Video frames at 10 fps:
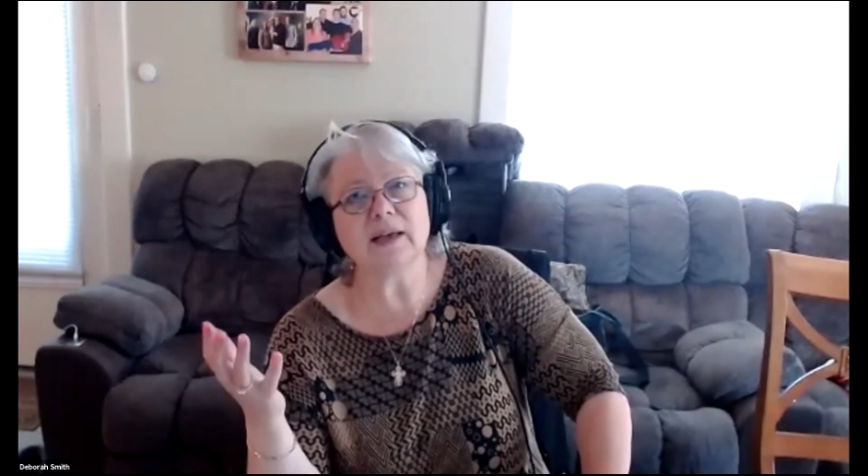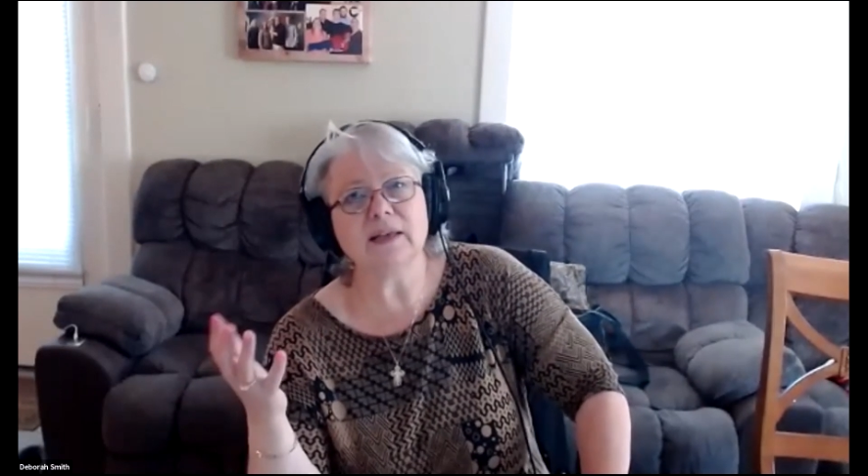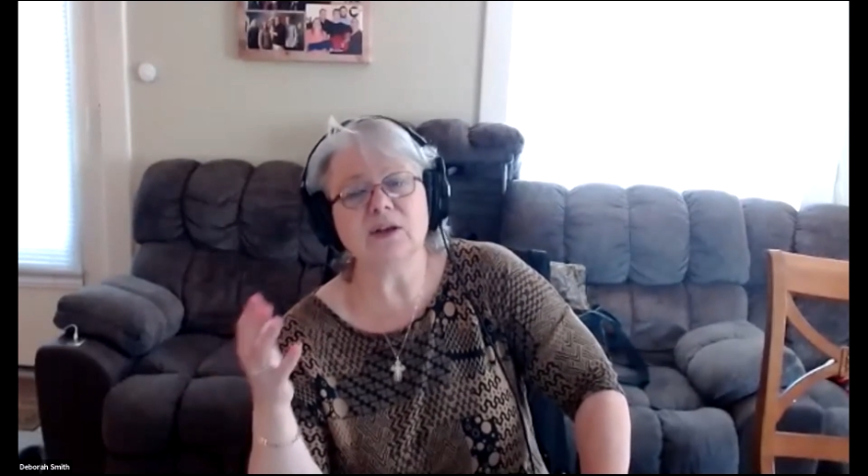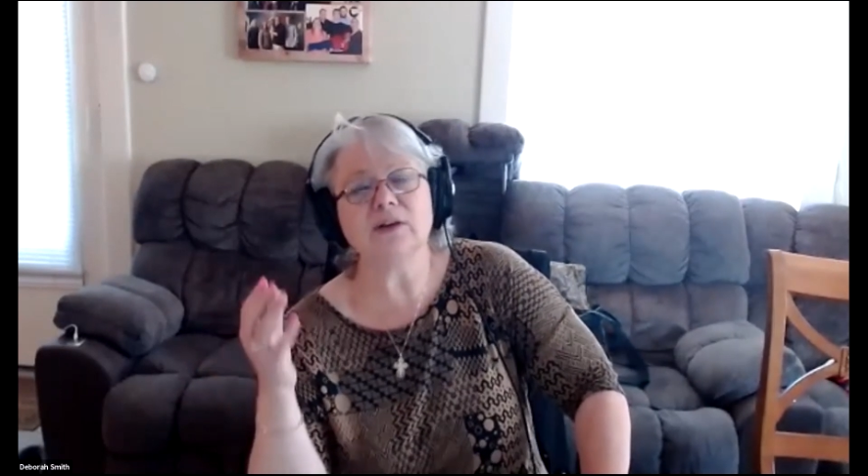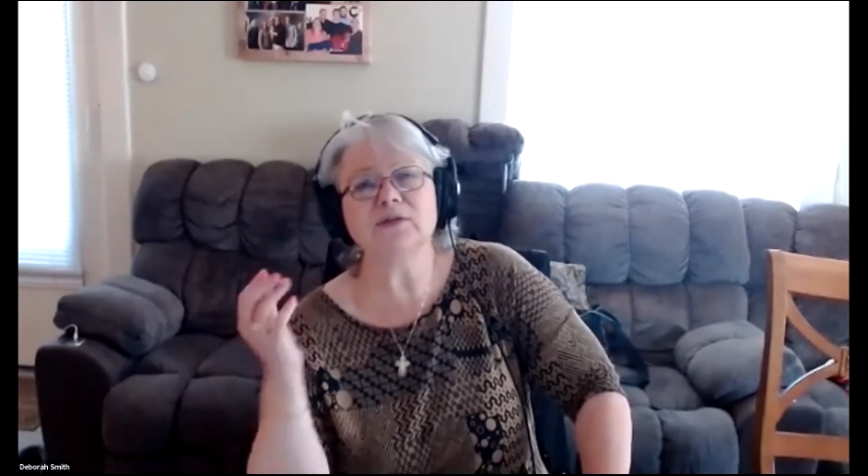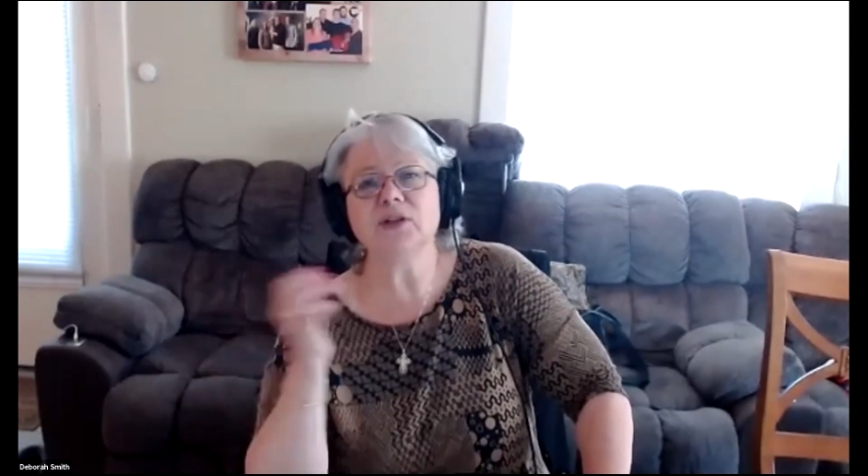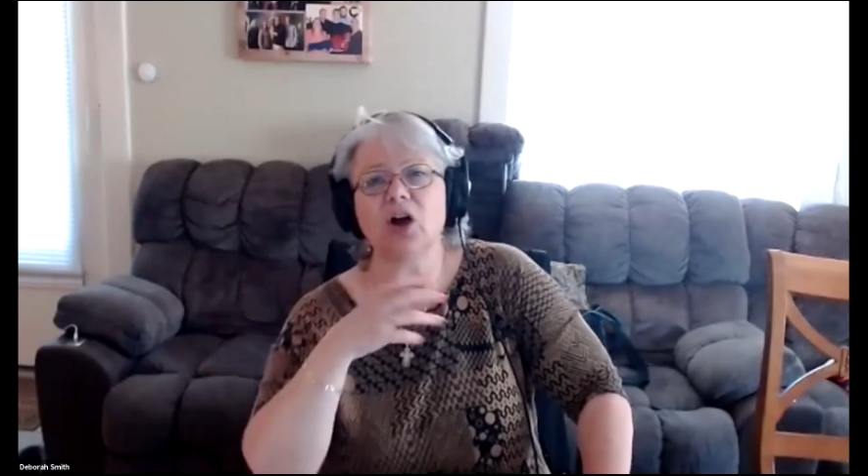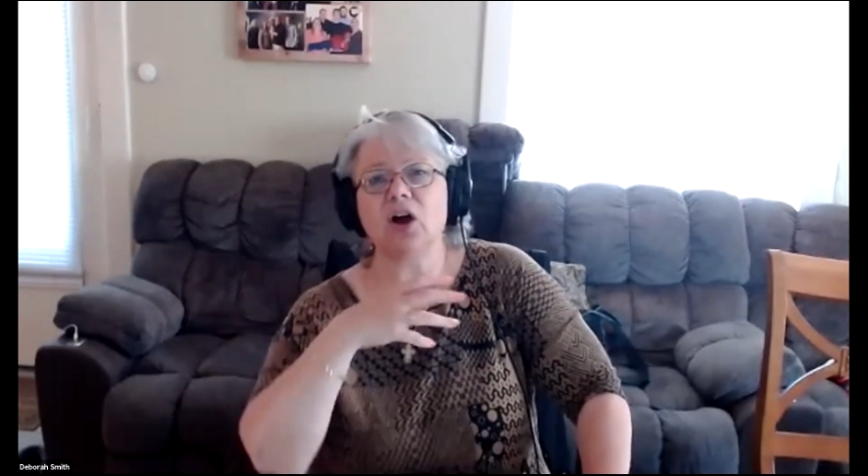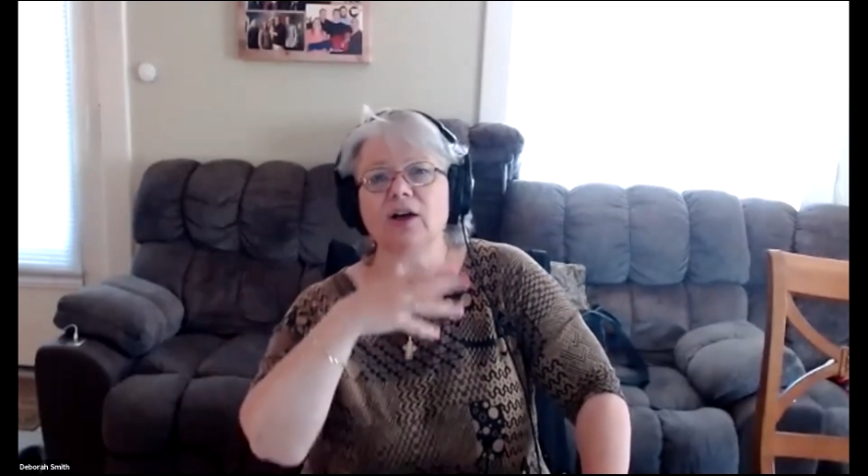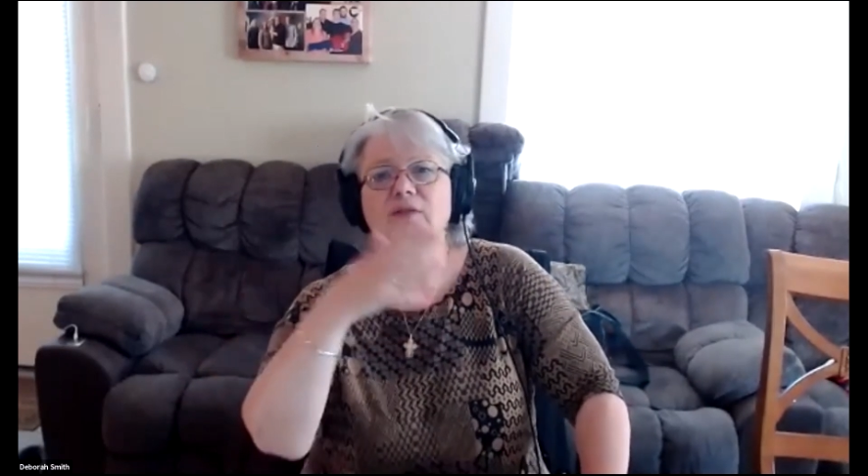I love to
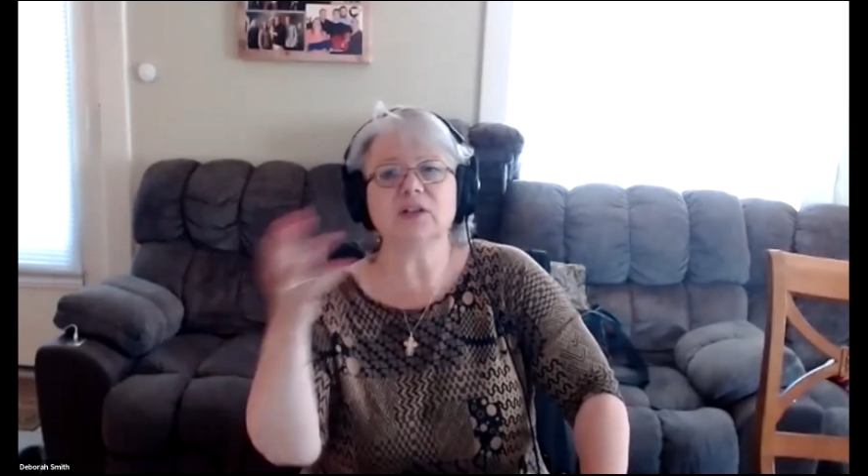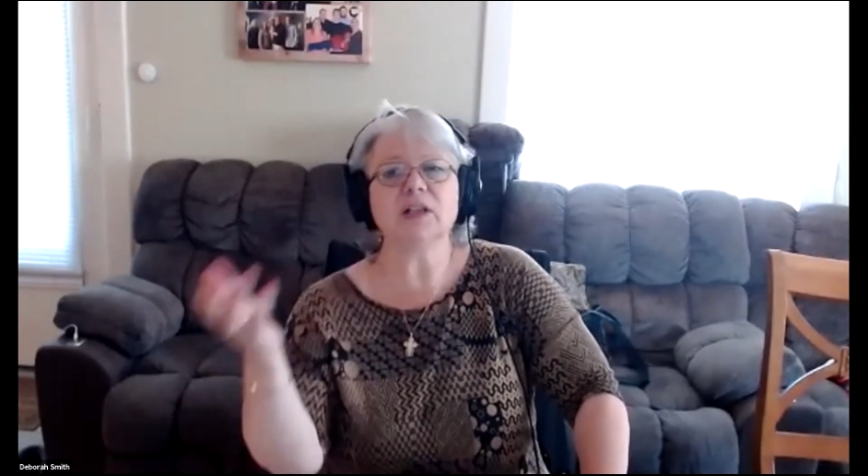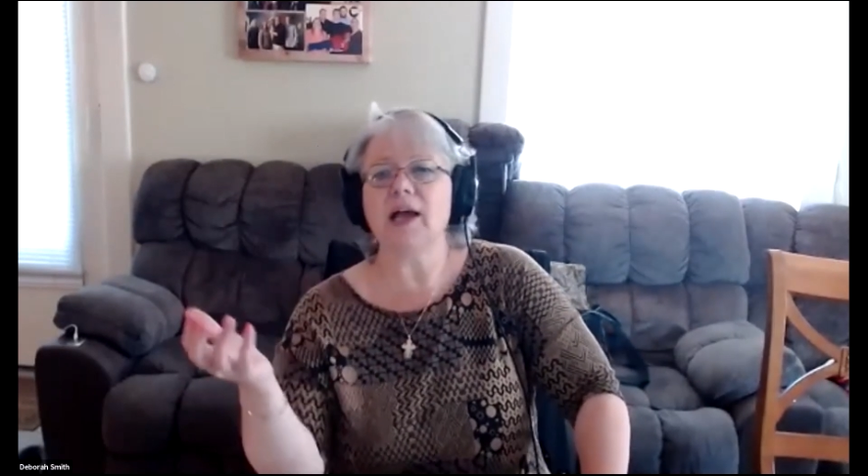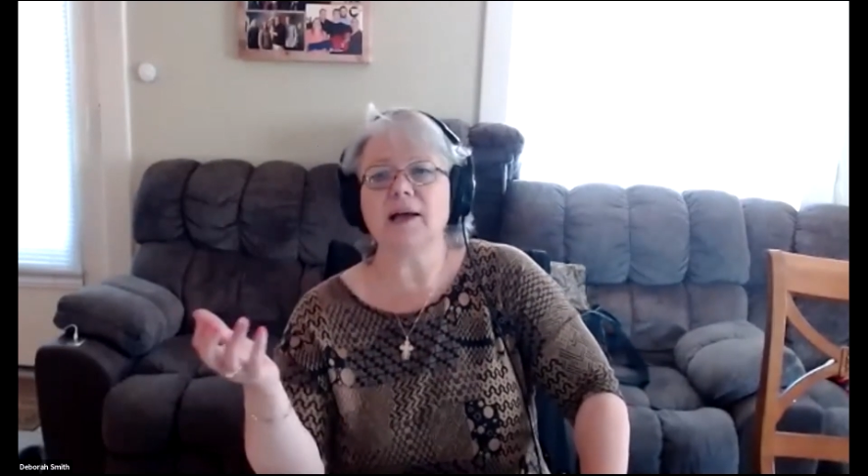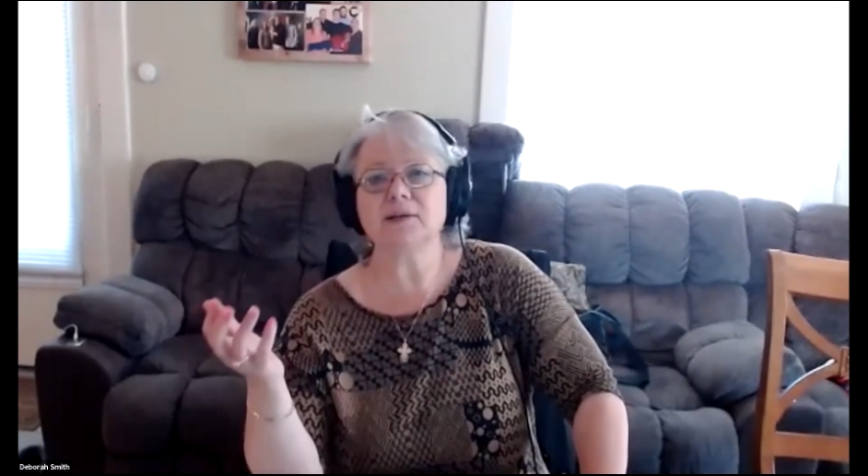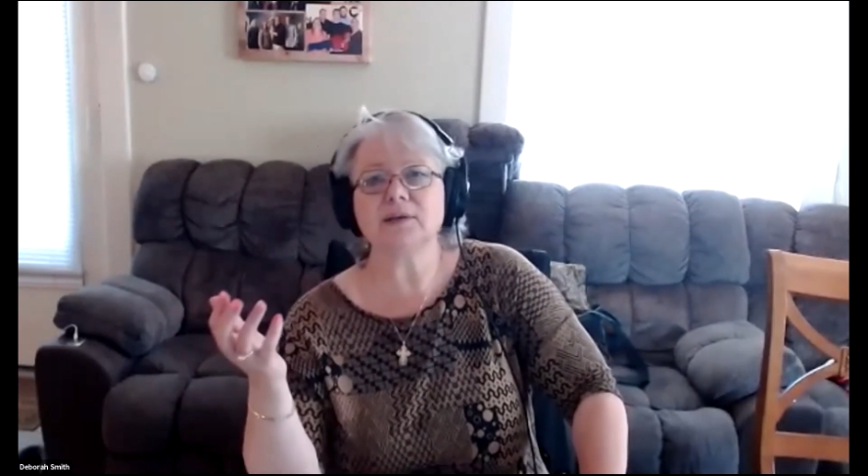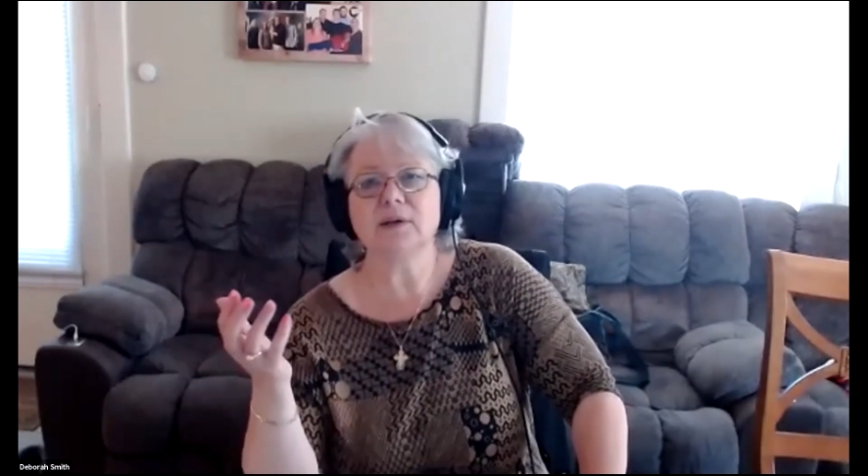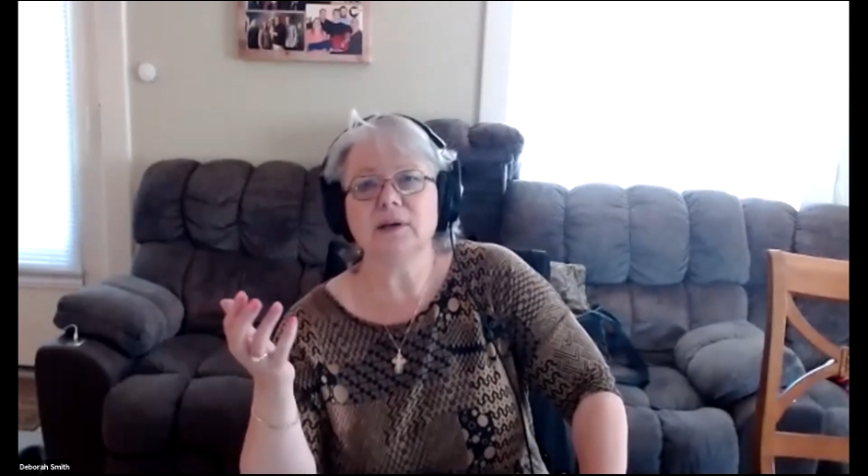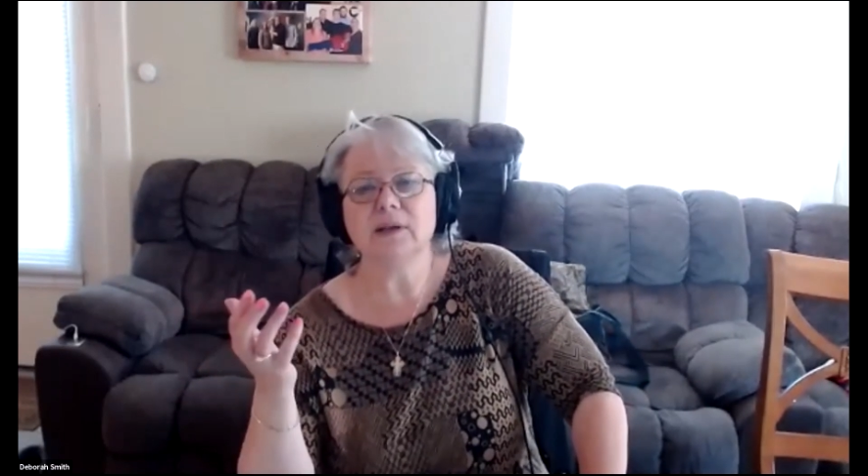carve glass.